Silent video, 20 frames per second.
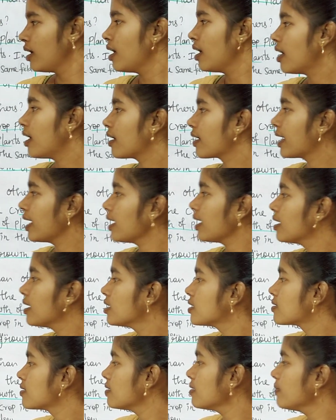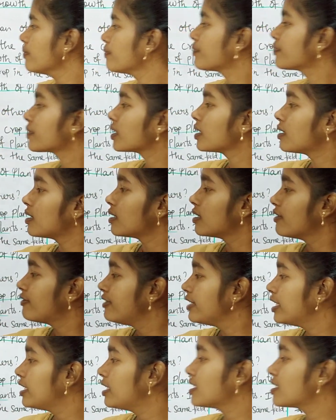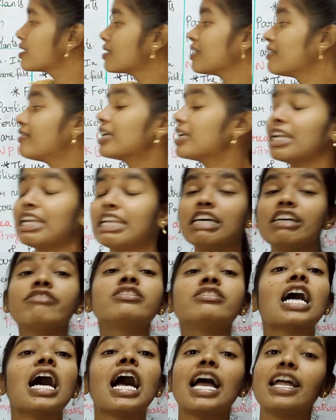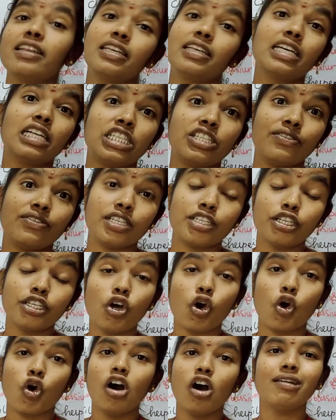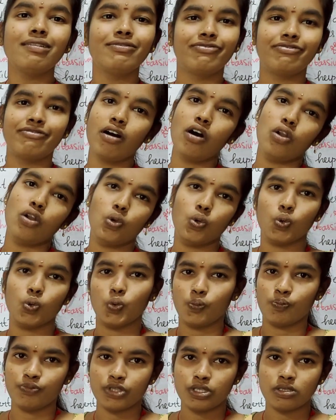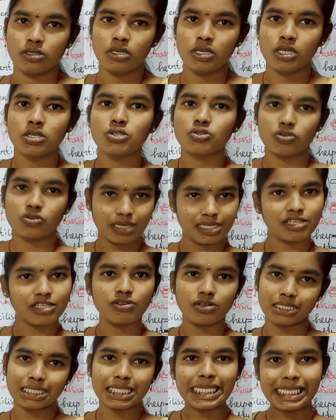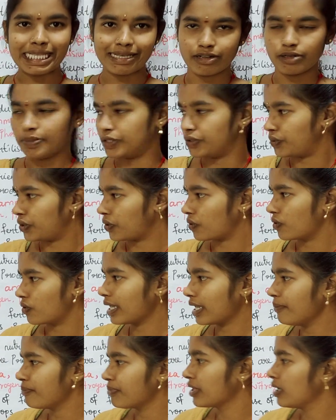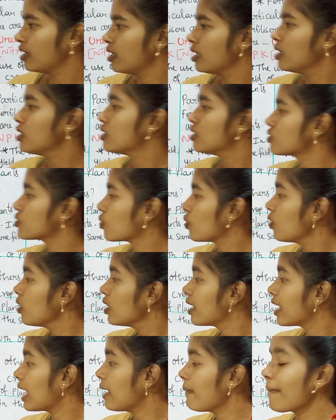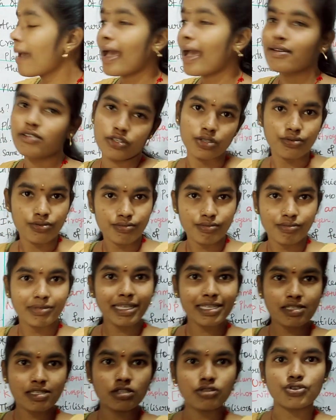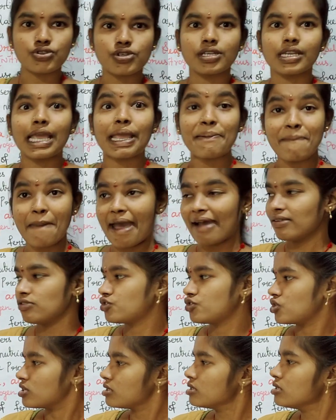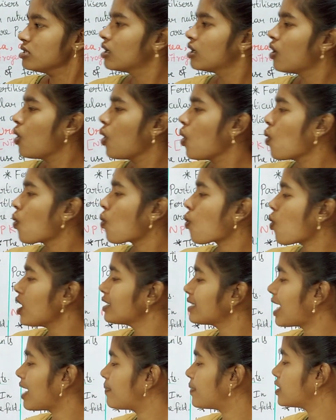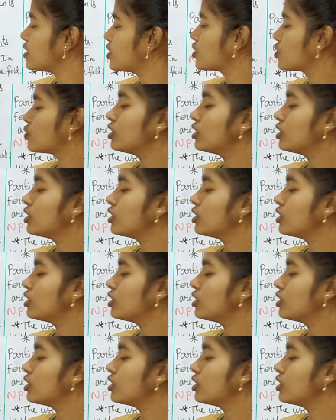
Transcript: Okay, so the field is never left uncultivated or fallow. So continuously they will be doing. Okay, so imagine, next question, imagine what happens to the